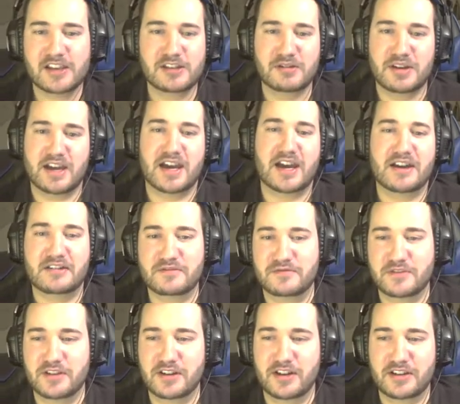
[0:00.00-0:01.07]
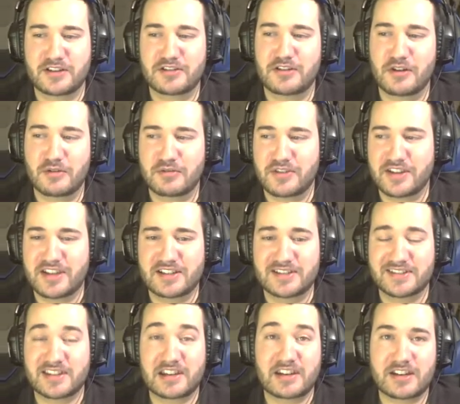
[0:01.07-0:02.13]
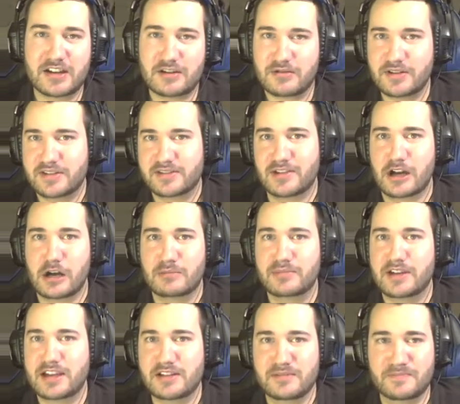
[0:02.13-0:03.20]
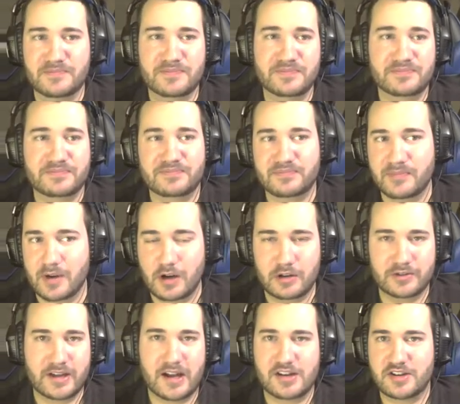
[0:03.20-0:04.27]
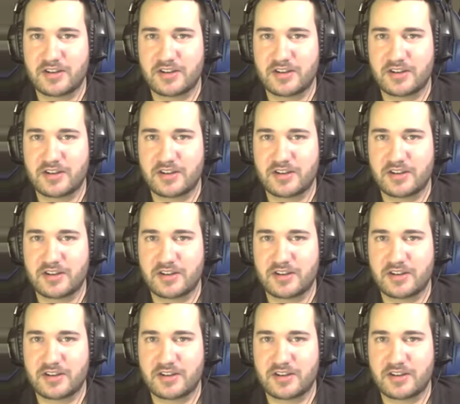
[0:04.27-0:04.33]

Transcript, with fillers: You have uh, you know the incendiary zombie and all that